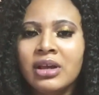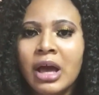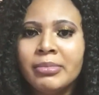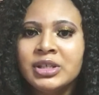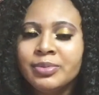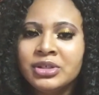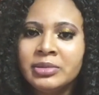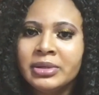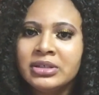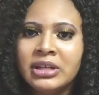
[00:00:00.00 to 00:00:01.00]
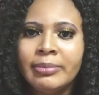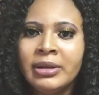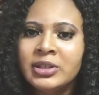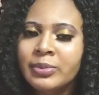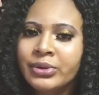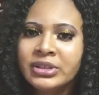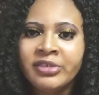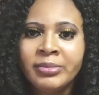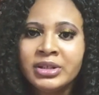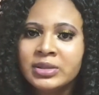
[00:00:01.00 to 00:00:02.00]
I'm a sporty person. I play sports.
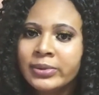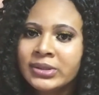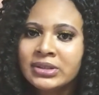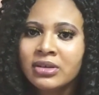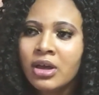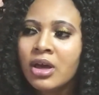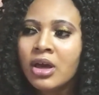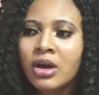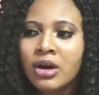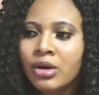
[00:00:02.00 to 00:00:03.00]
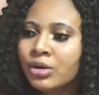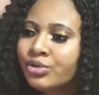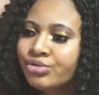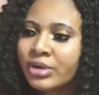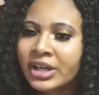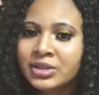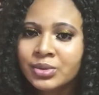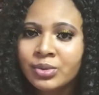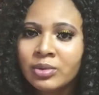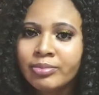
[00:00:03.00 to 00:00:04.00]
I've played sports all through high
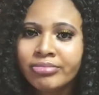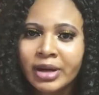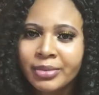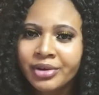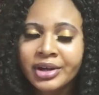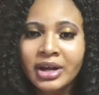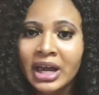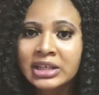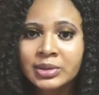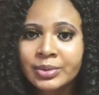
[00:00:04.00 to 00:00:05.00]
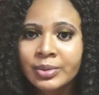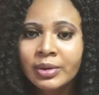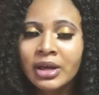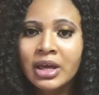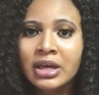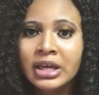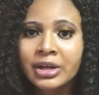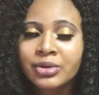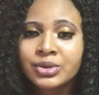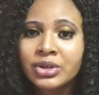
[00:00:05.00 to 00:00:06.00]
school, primary, high school, and
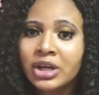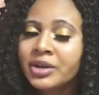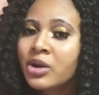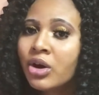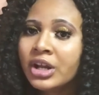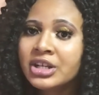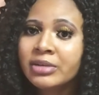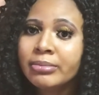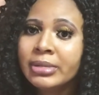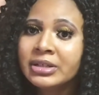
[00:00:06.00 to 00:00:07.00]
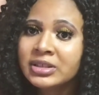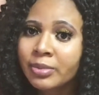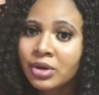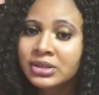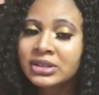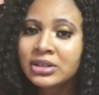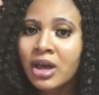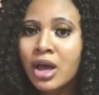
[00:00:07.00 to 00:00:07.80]
also now in college I'm playing sports.